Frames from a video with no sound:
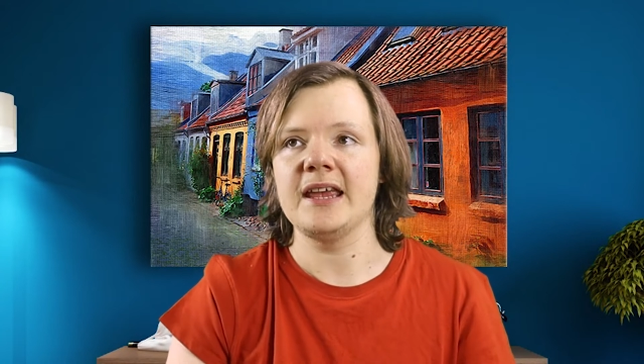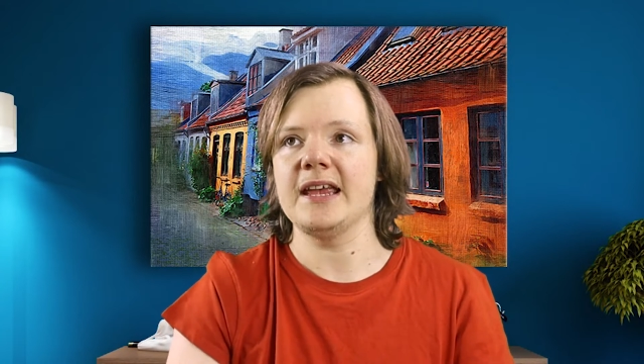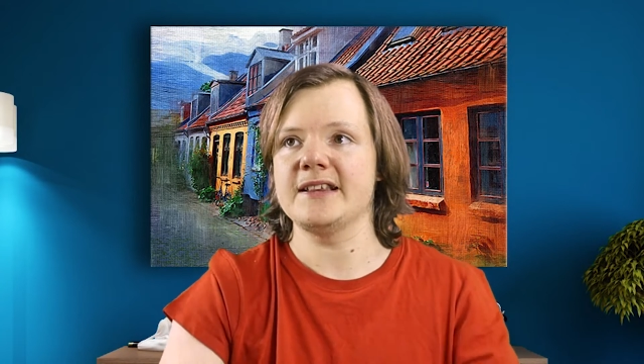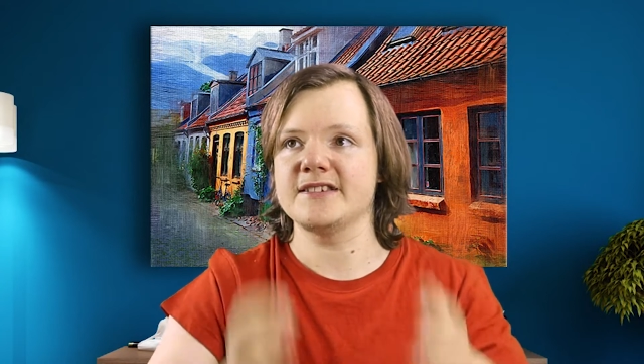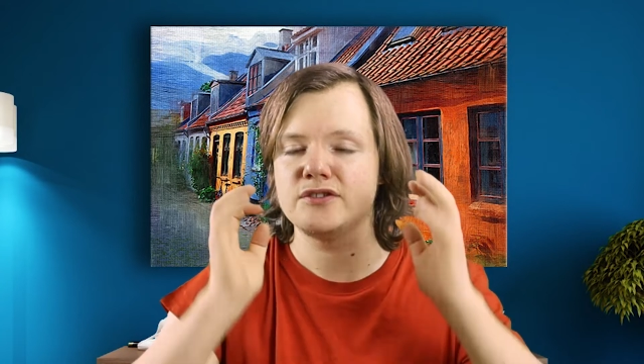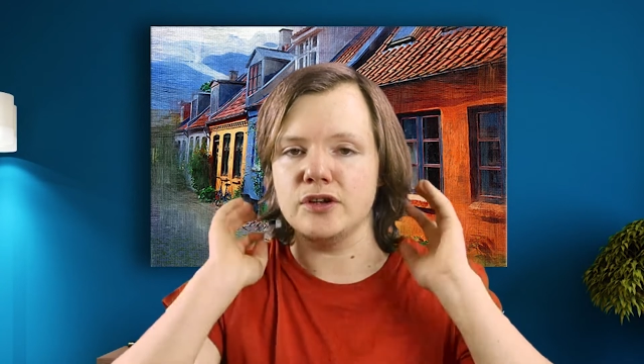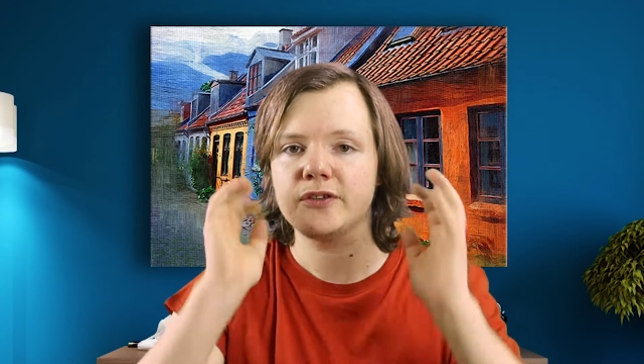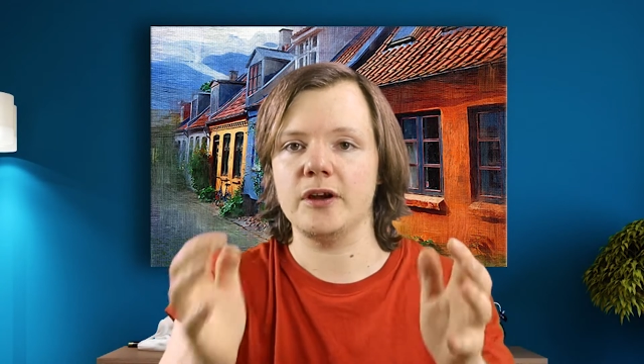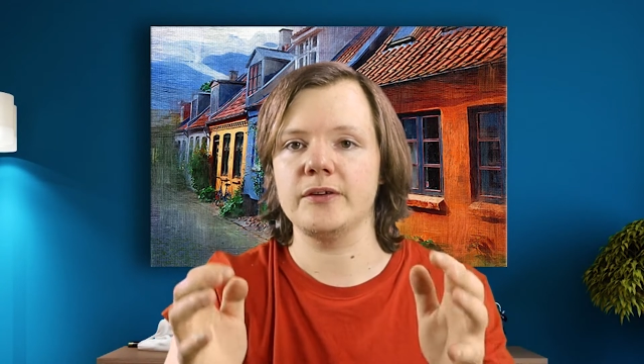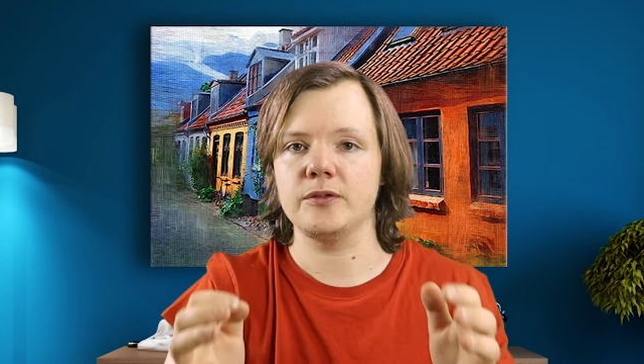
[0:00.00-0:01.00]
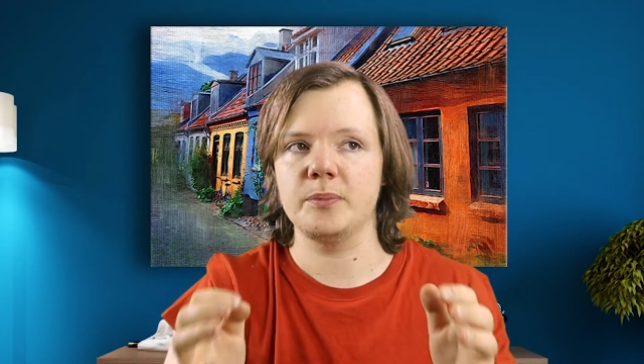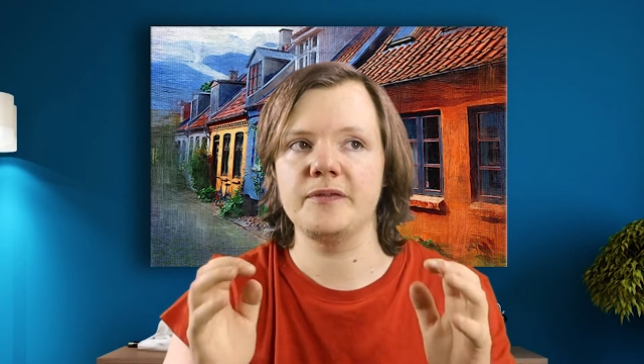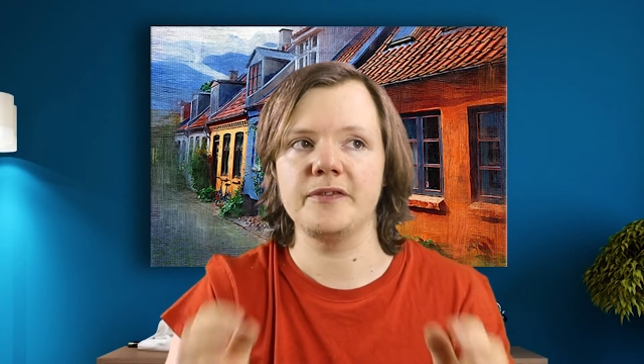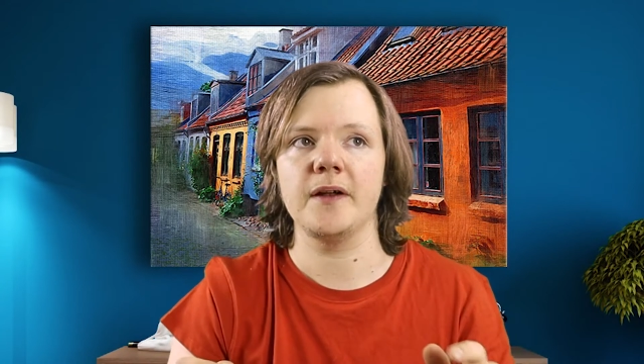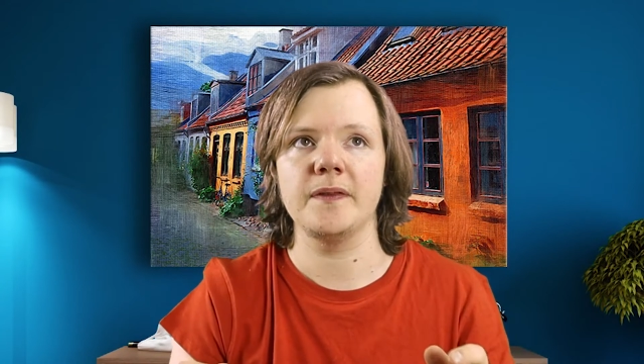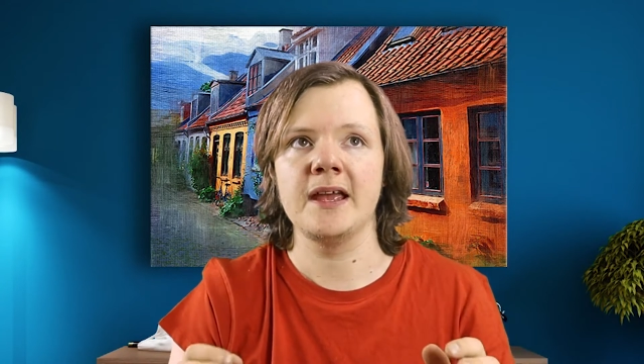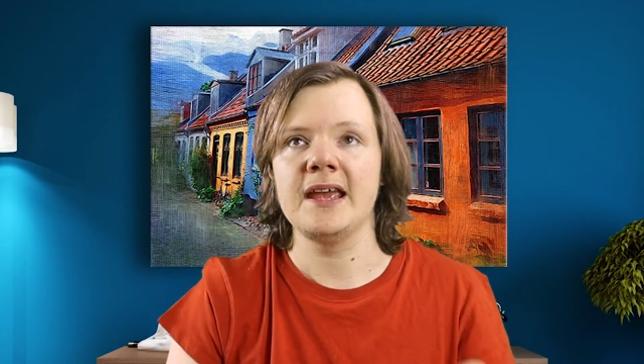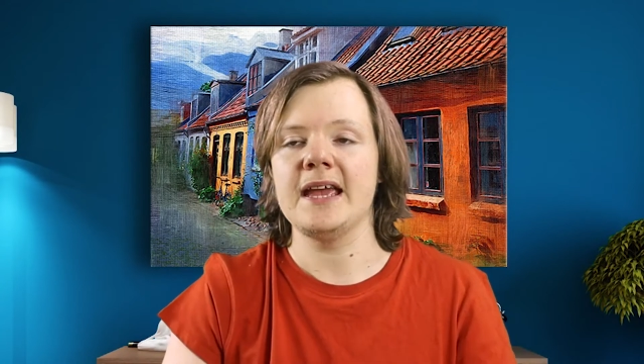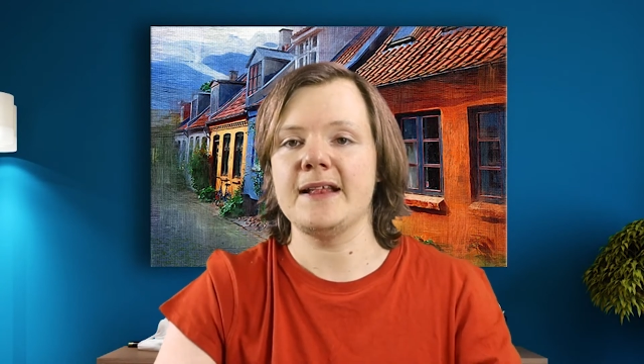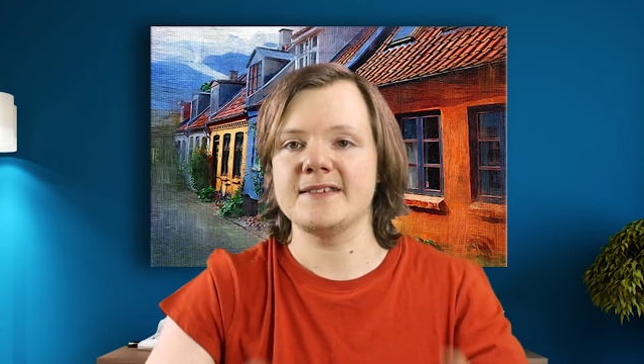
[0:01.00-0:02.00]
it's not going to be fun,
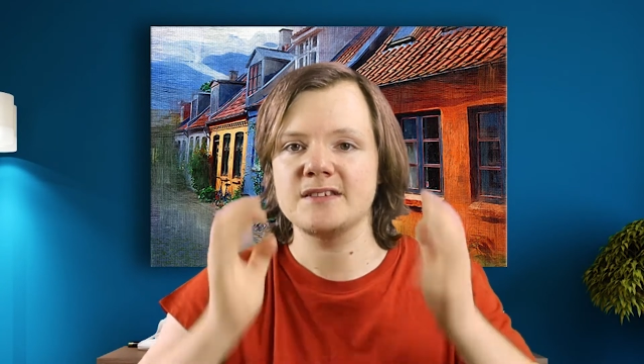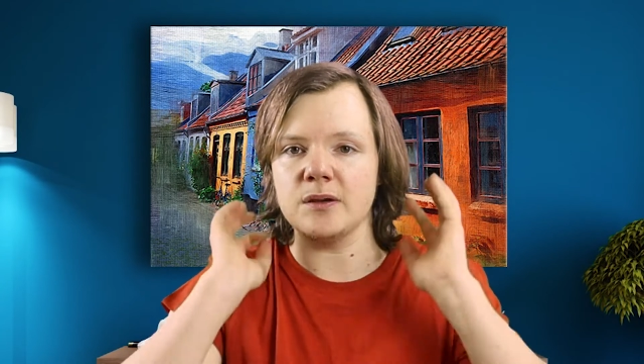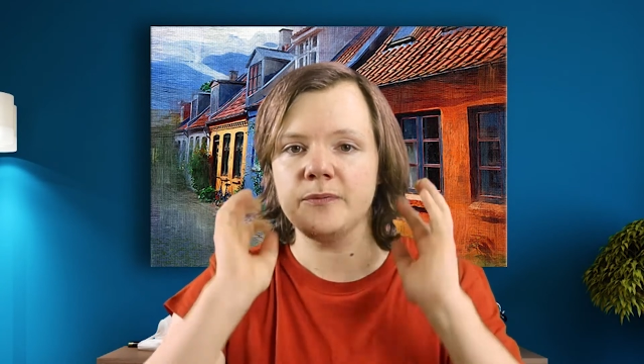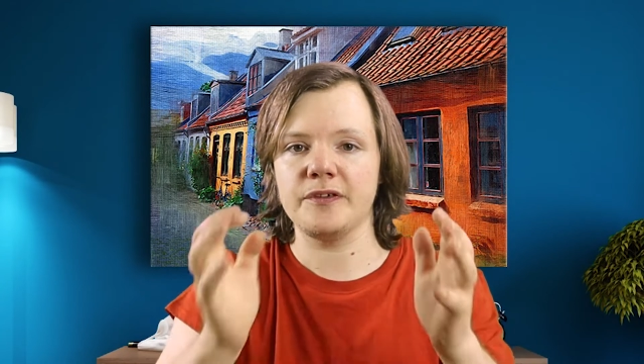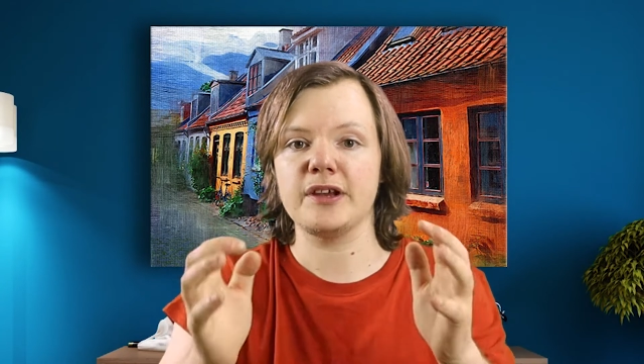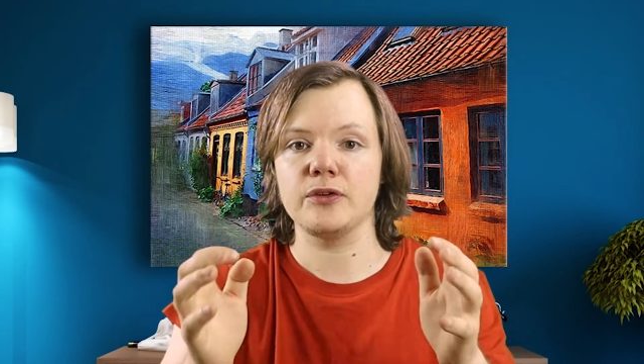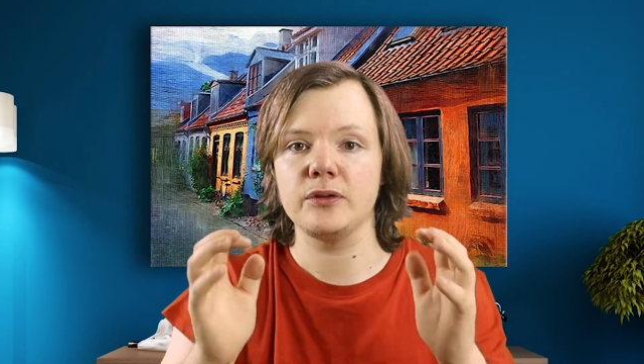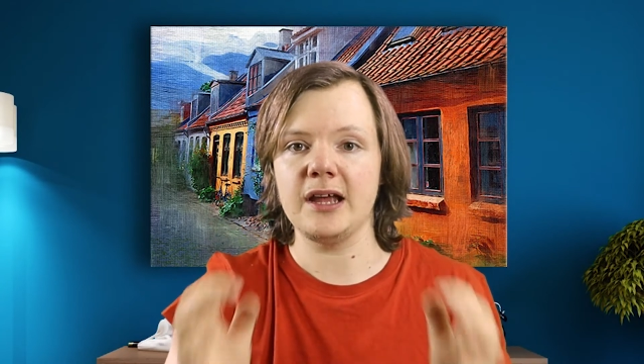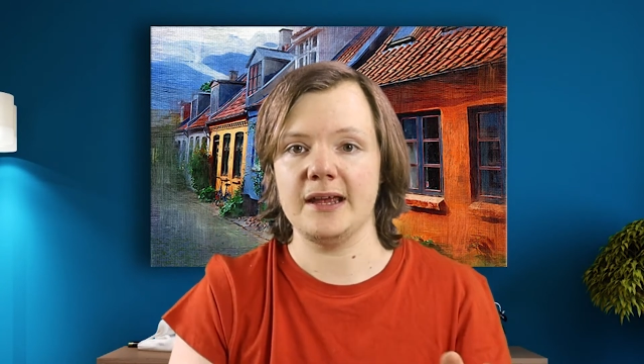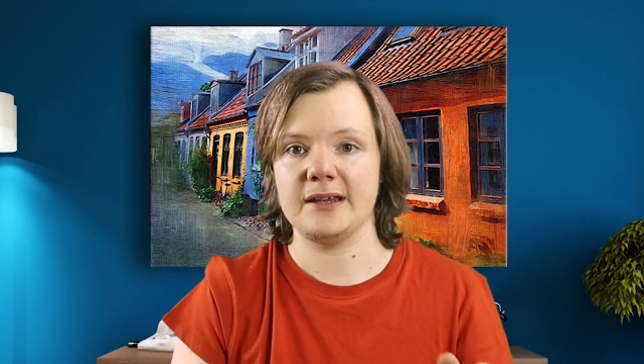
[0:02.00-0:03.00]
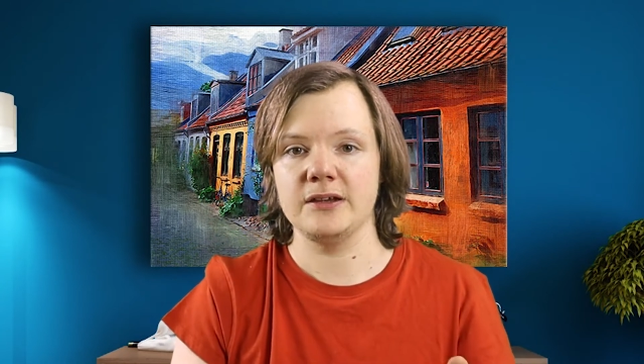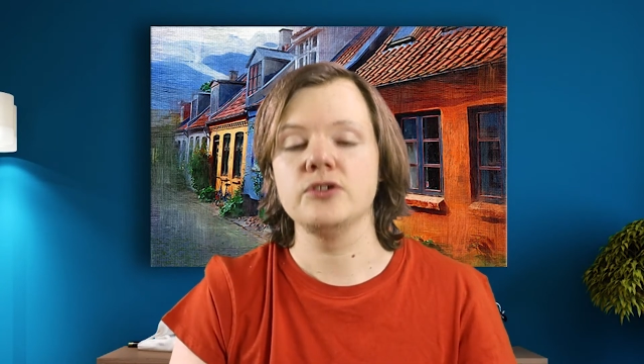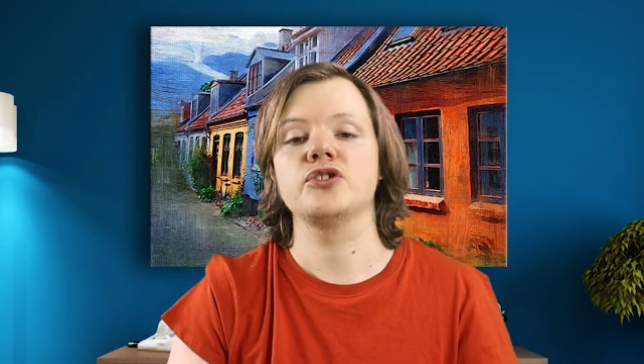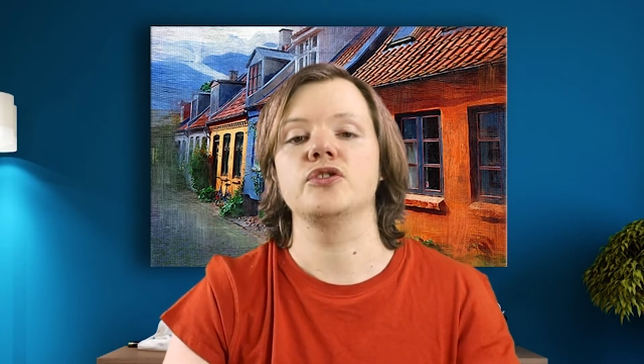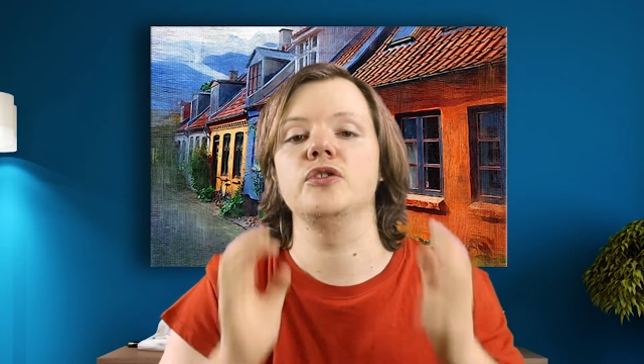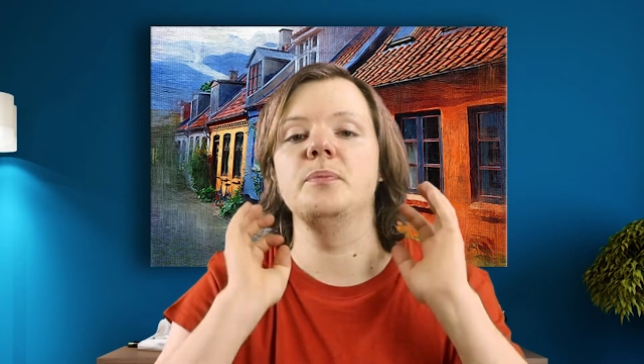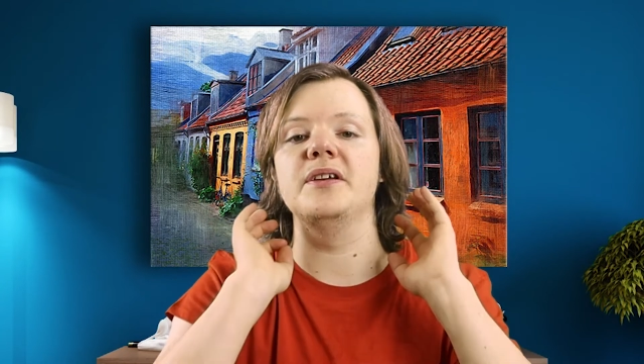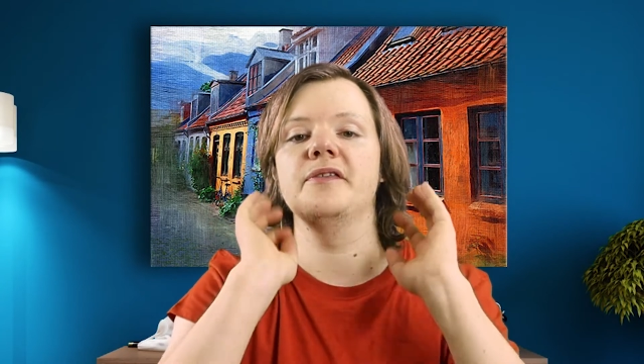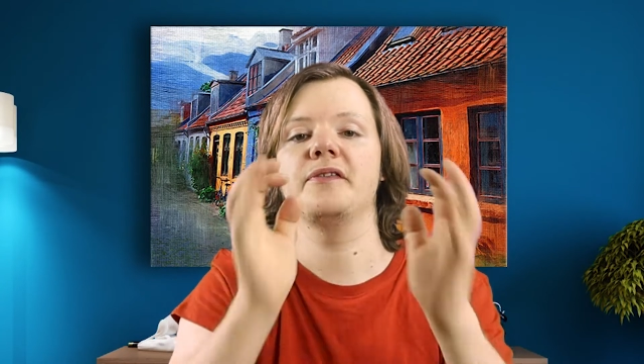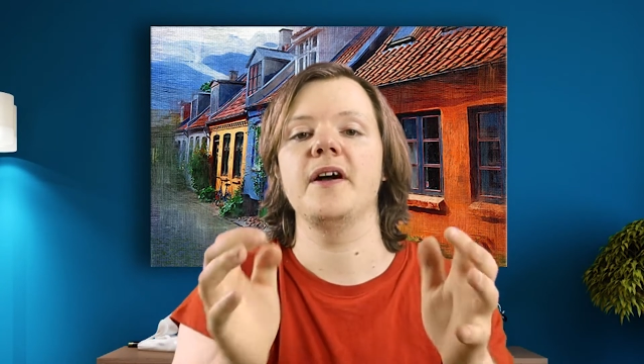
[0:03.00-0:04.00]
and something you like should be
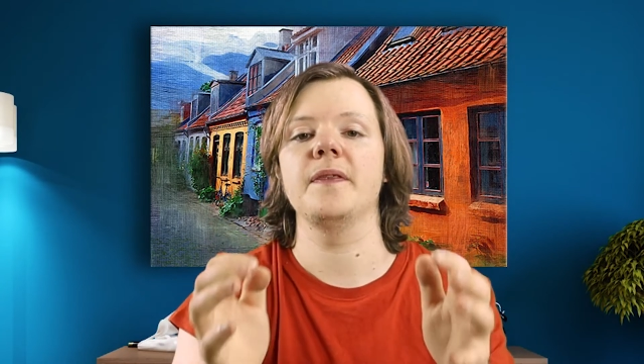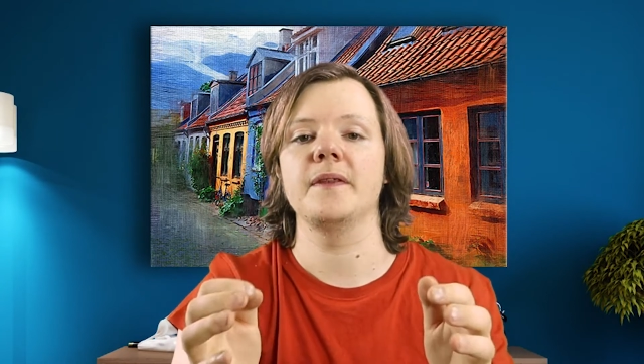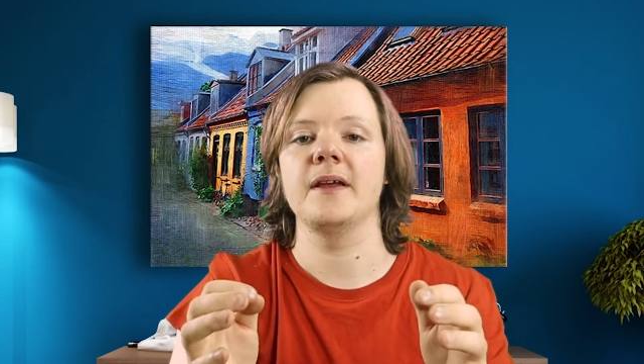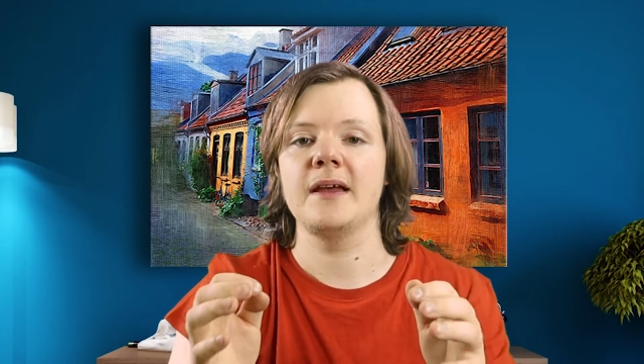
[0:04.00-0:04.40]
fun.